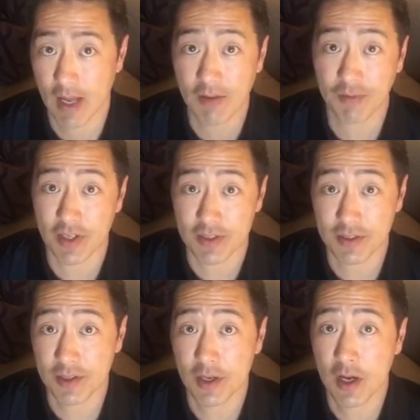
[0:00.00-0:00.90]

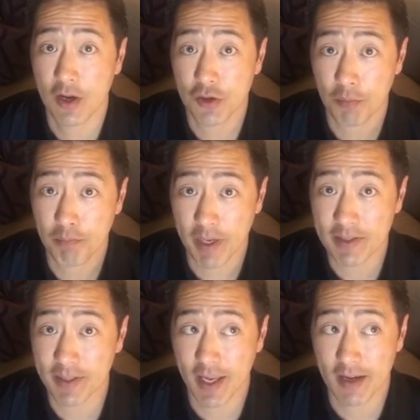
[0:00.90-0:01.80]
Everest. Your
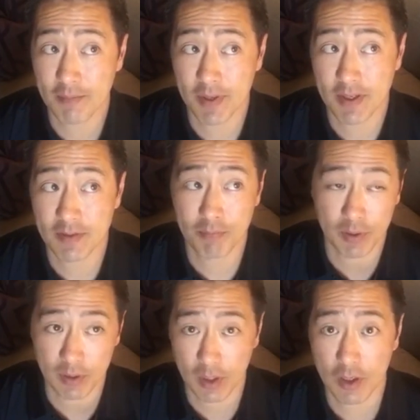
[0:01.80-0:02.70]
base camp is
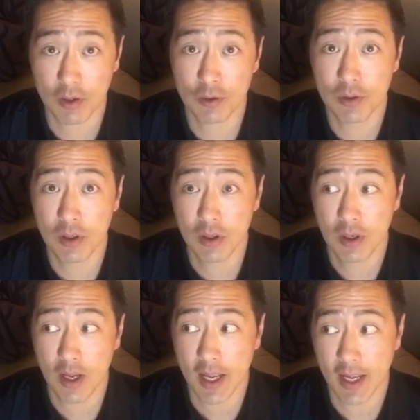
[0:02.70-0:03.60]
below
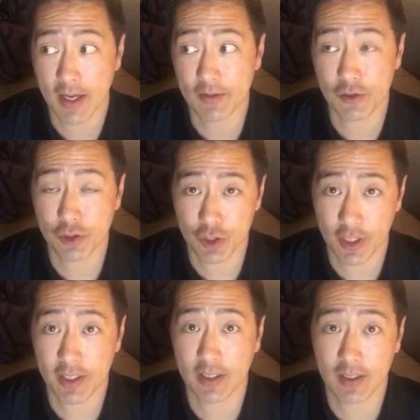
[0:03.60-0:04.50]
and you're
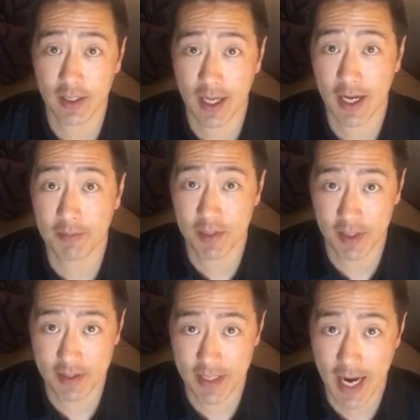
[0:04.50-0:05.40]
trying to climb to
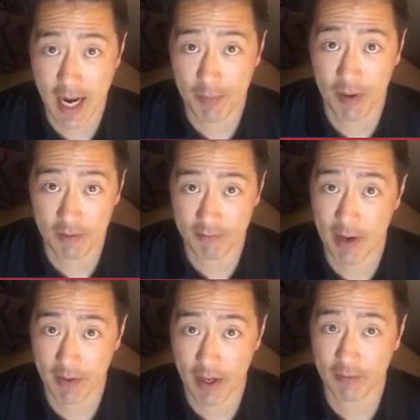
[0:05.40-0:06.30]
the top of
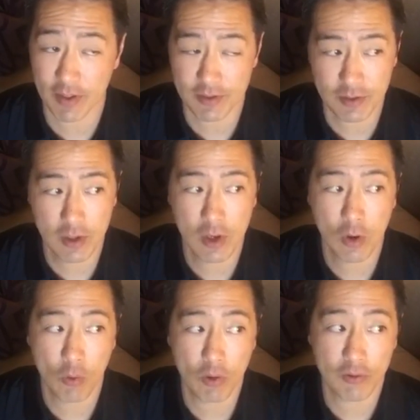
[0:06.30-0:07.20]
Mount Everest
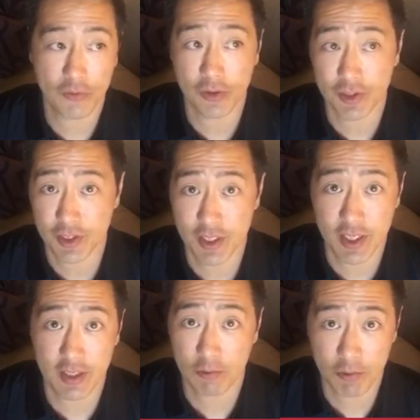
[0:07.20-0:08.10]
or if you're
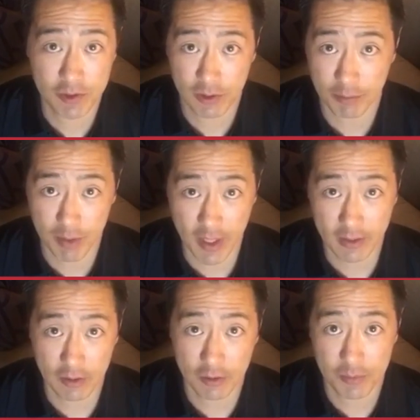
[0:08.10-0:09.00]
skiing Whistler
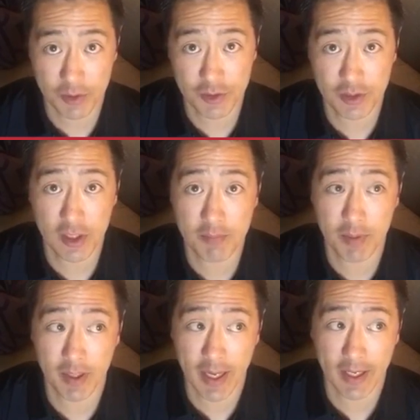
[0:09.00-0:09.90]
Blackcomb, you're
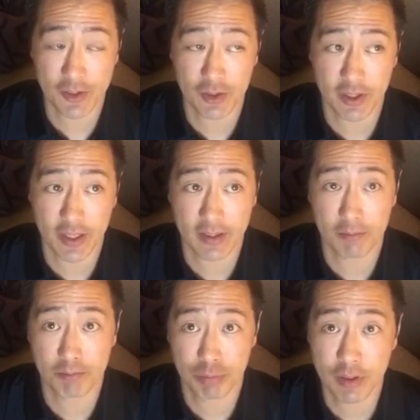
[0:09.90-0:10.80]
sleeping actually at a
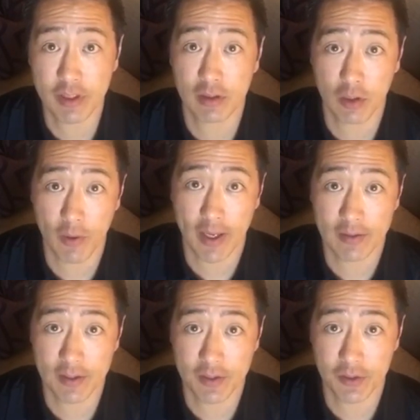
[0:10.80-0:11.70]
pretty low
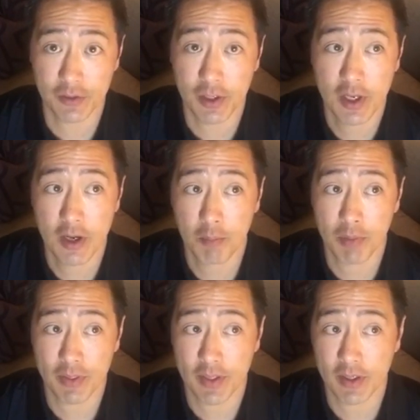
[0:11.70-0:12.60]
altitude,
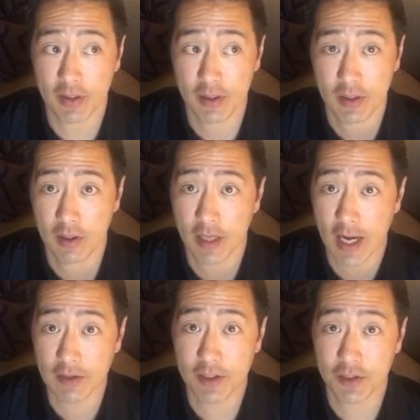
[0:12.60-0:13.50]
but the
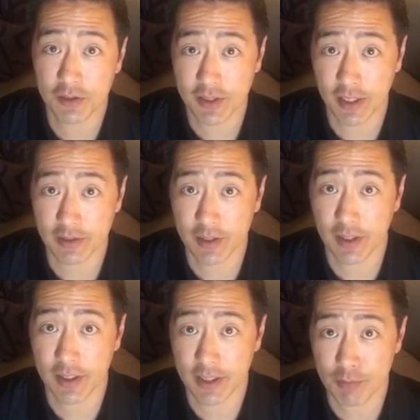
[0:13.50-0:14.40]
altitude
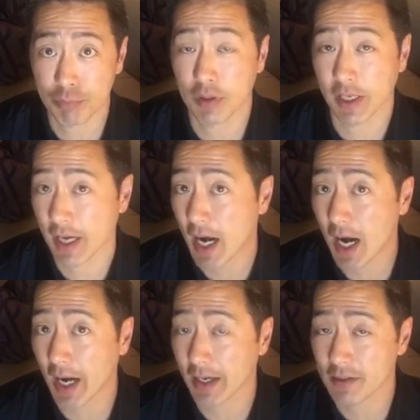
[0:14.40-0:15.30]
delta is pretty
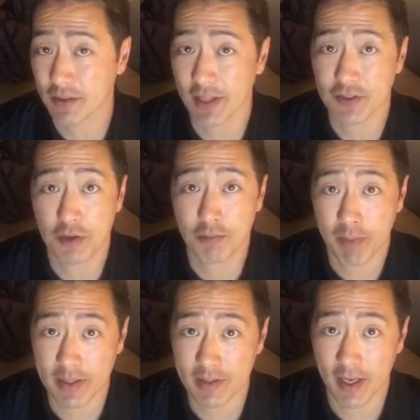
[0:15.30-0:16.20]
high. So that's your
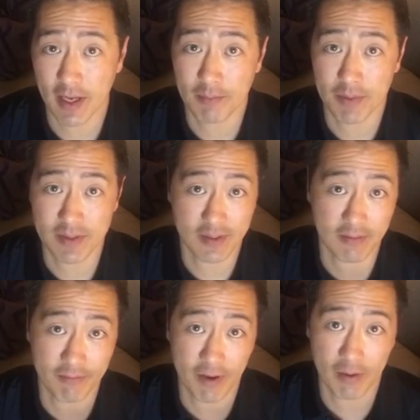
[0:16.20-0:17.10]
base camp is at
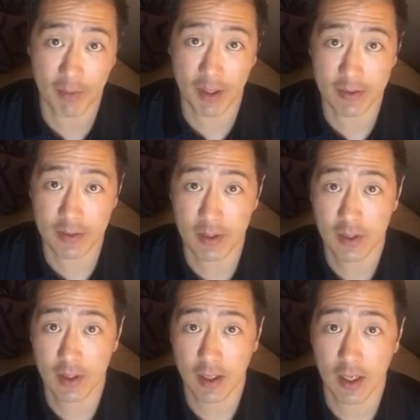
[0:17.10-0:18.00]
the Fairmont
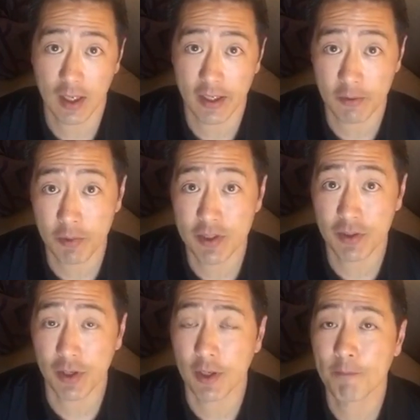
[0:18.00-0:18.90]
uh, in
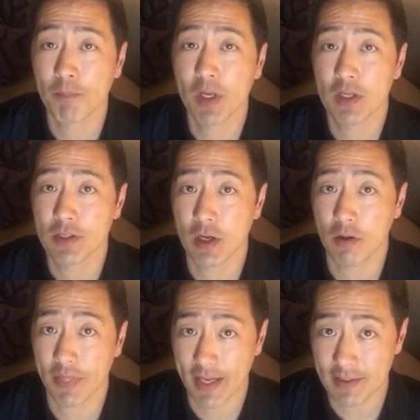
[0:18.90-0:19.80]
Whistler.
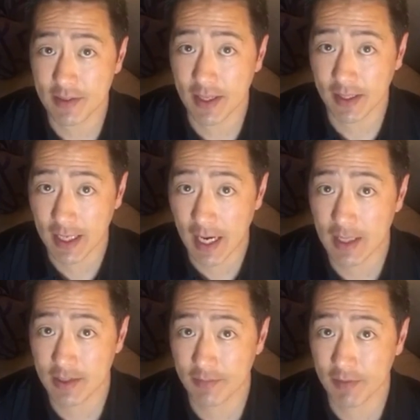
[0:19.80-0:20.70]
So that's the
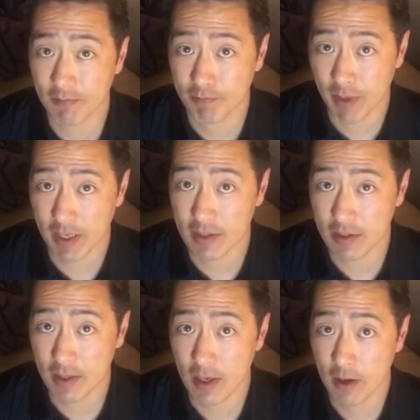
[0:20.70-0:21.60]
concept of
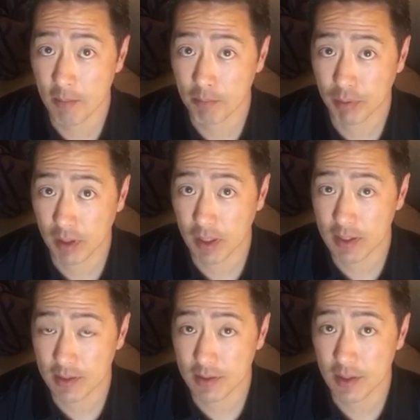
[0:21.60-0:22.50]
base
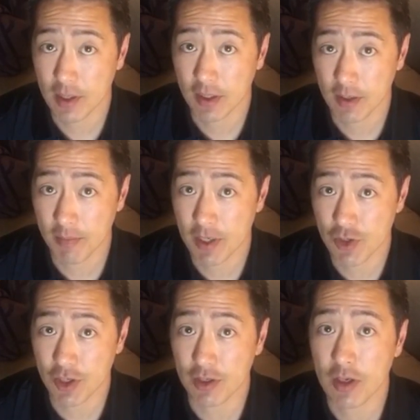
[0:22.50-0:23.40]
plus
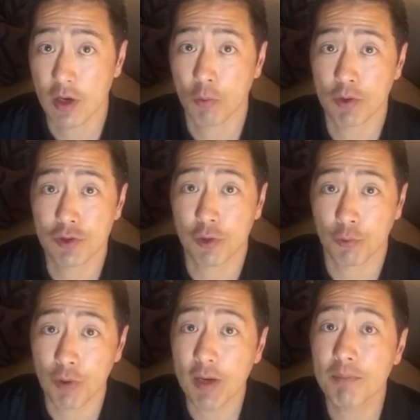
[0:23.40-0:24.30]
commission, which the
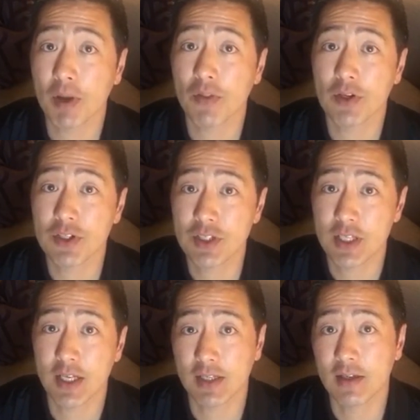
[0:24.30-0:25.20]
Wright brothers
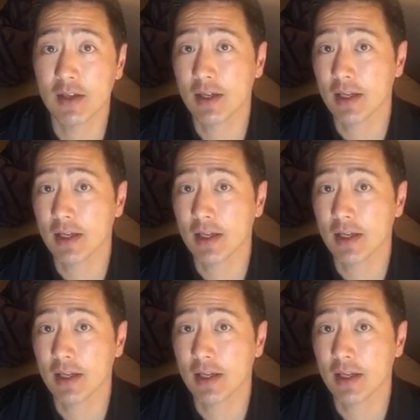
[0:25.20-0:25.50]
did.